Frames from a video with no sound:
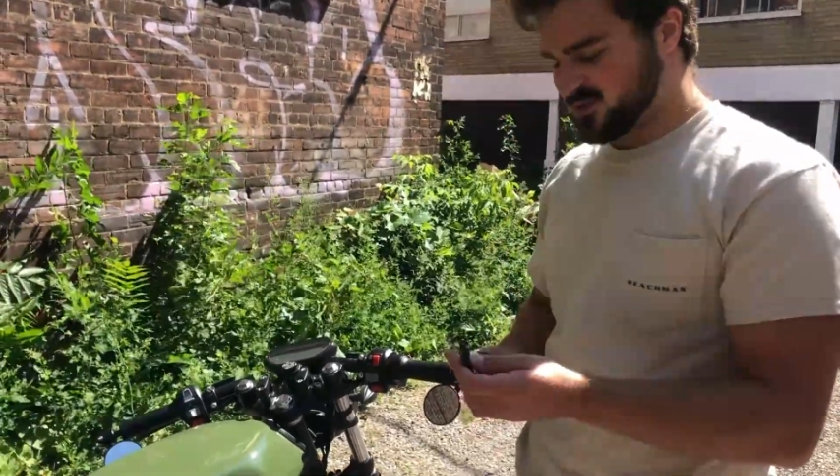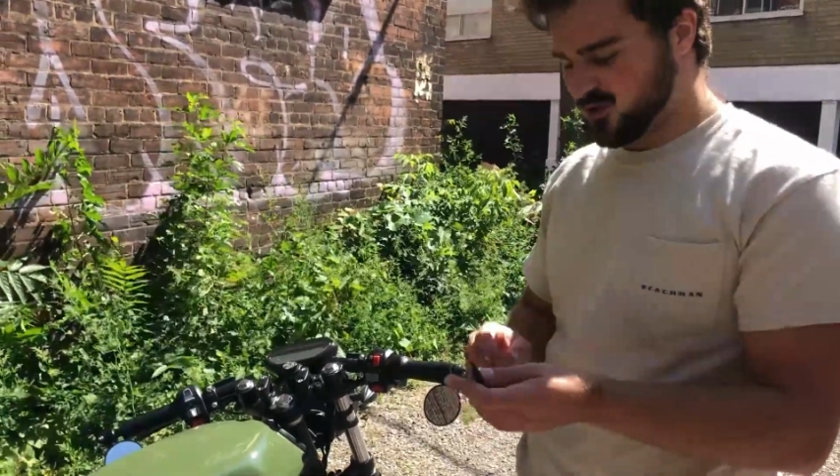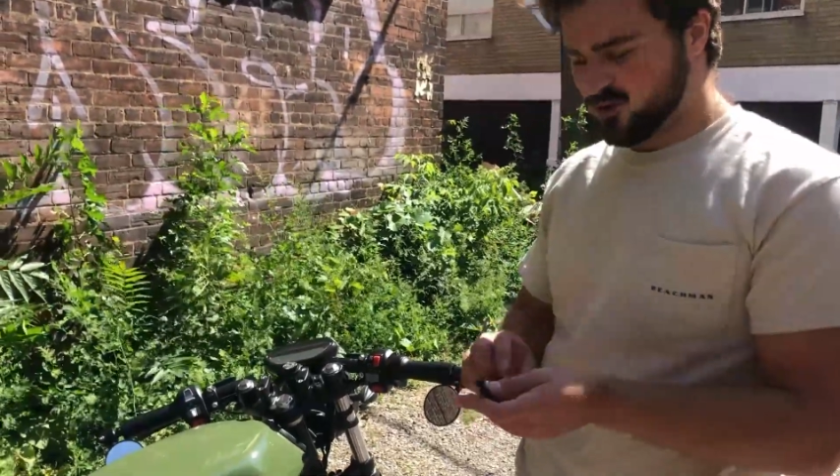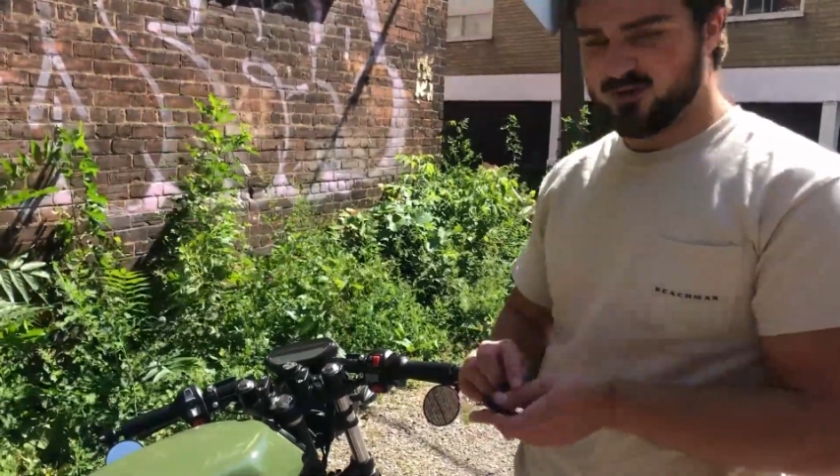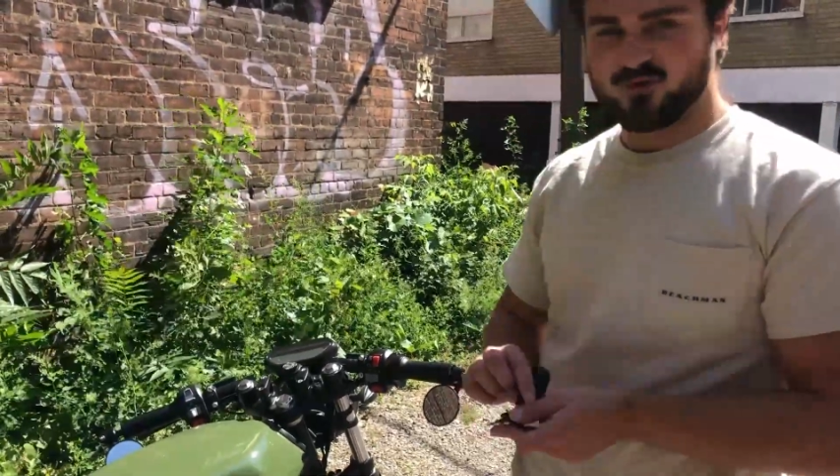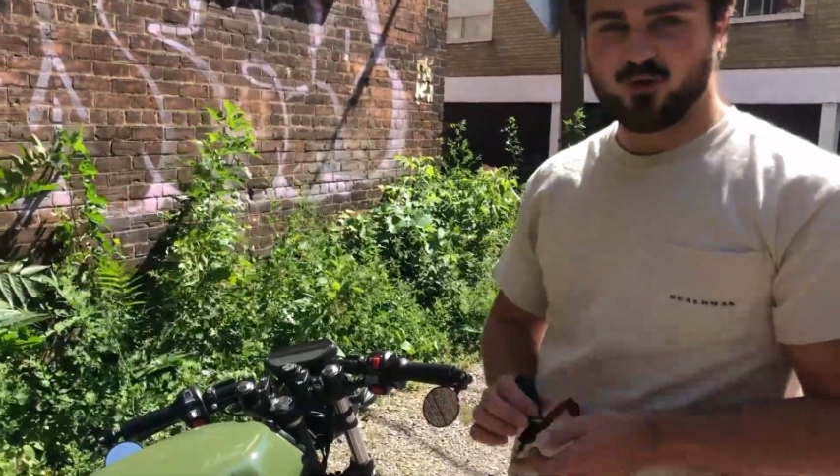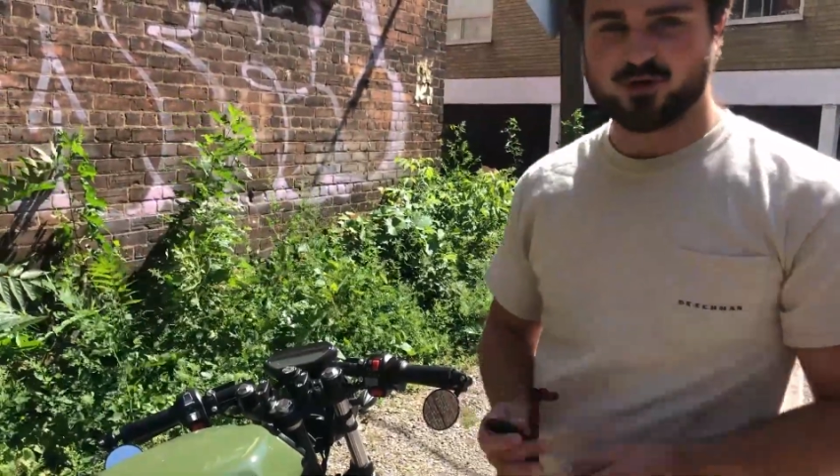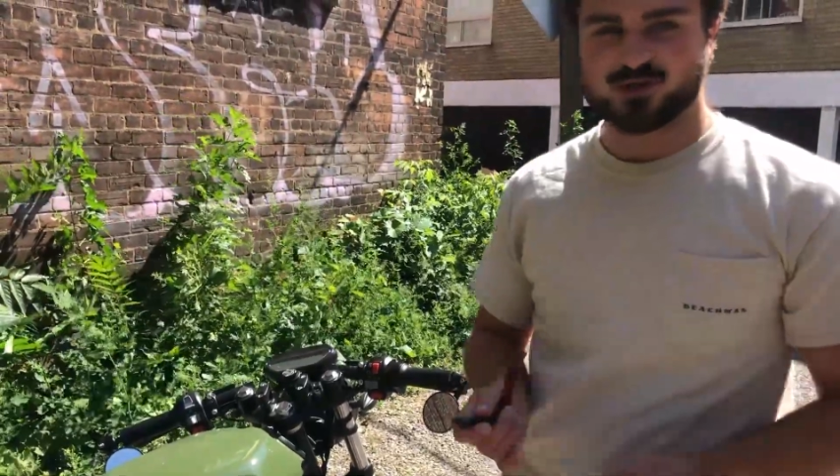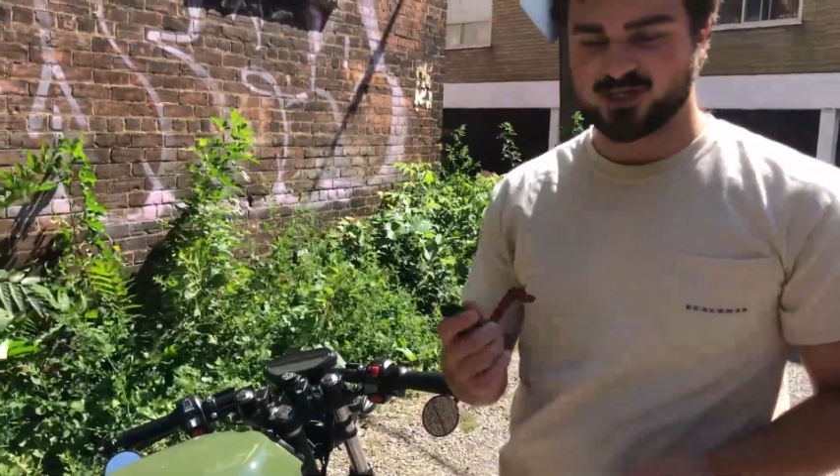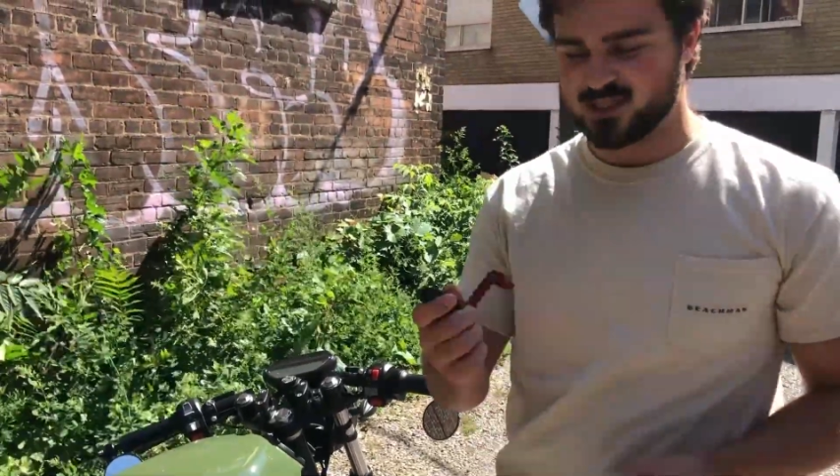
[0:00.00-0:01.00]
two, of
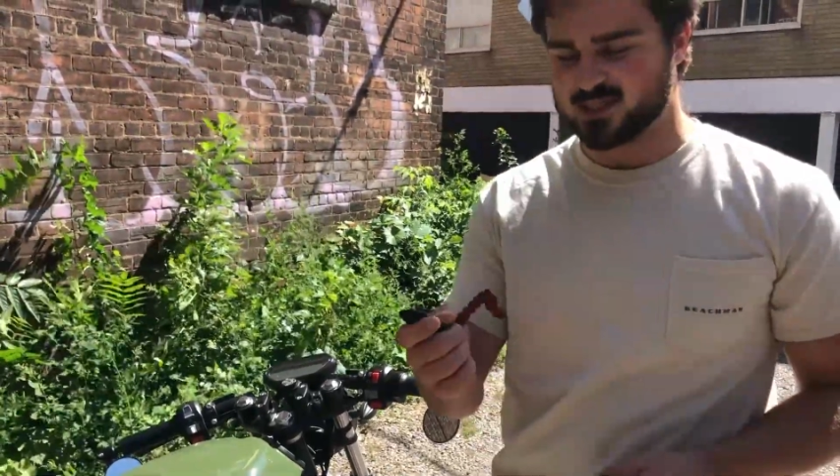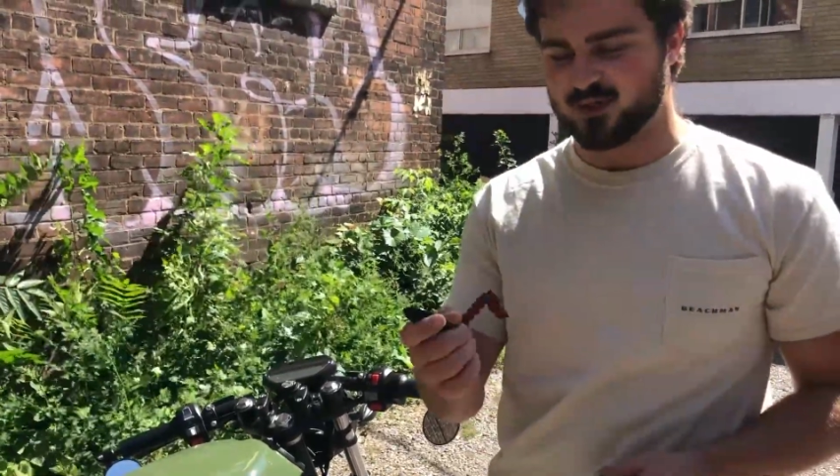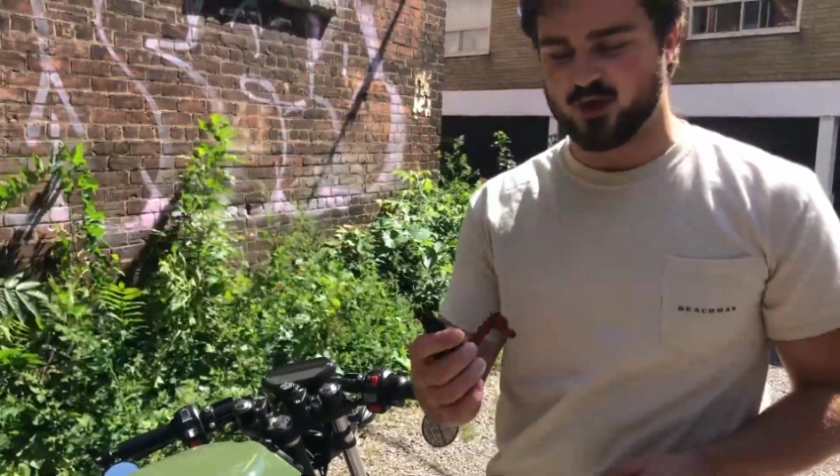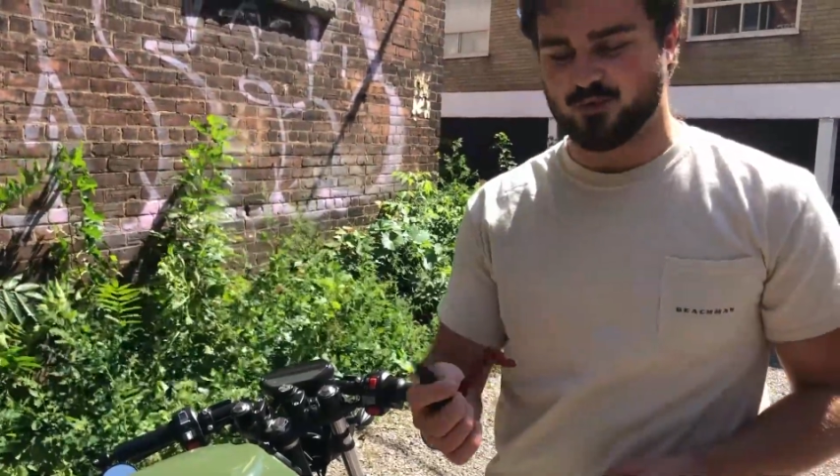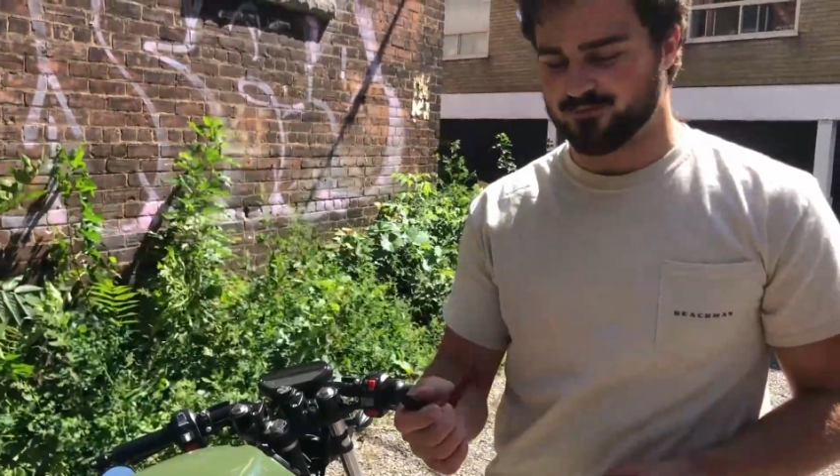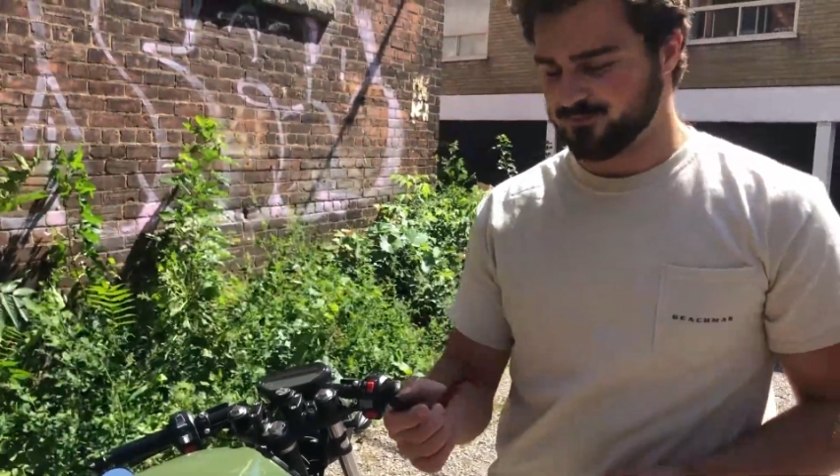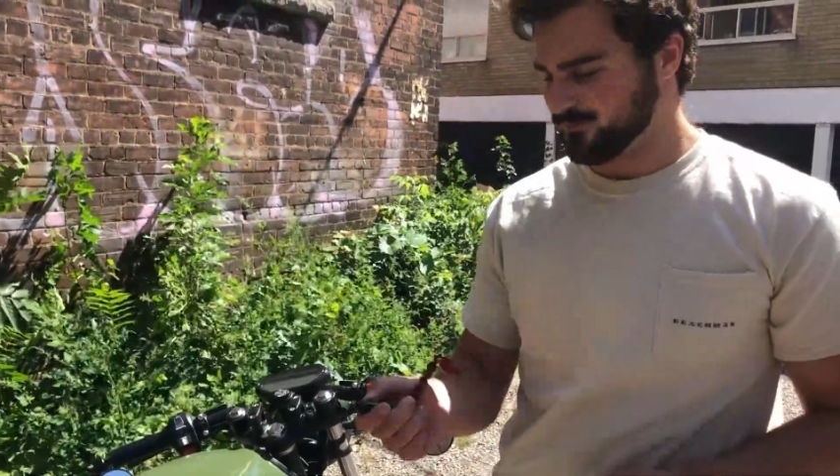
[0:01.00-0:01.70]
course, is the alarm.